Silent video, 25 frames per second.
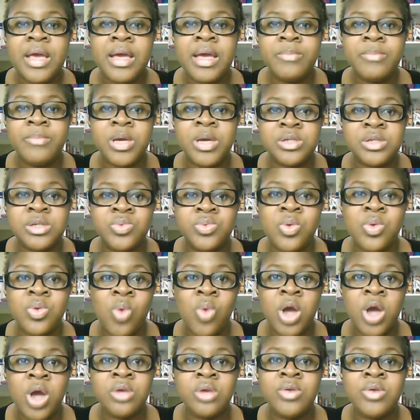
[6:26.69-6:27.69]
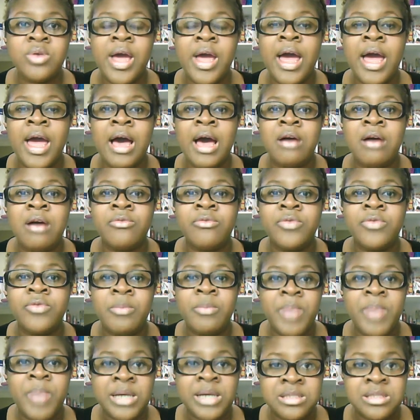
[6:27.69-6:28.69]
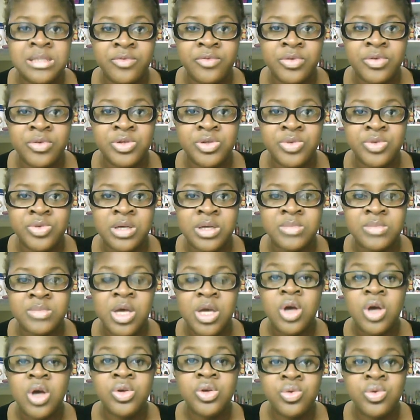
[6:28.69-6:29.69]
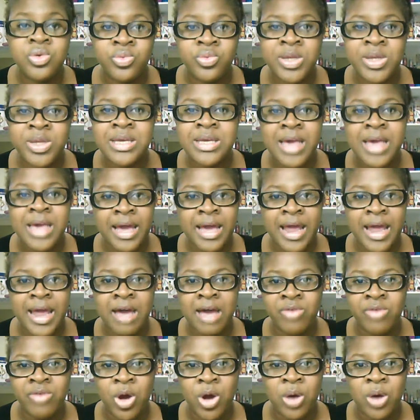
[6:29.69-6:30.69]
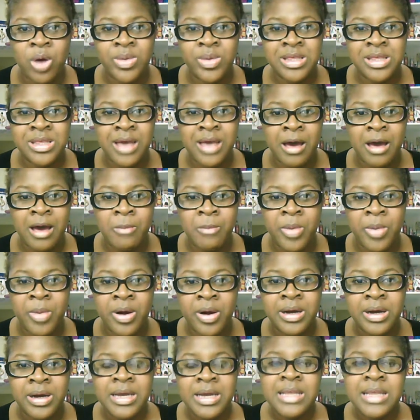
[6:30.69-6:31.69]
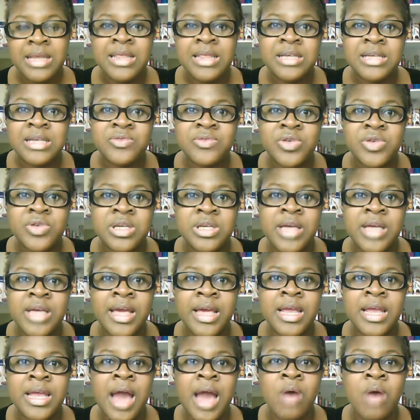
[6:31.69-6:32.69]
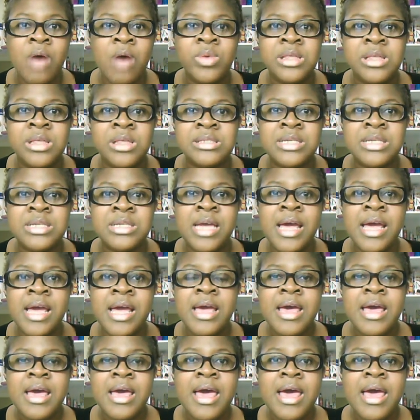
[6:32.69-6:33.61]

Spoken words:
because we want you to have the best of your dreams. You really can have it all with the L Bar. Thanks for hanging out with us today.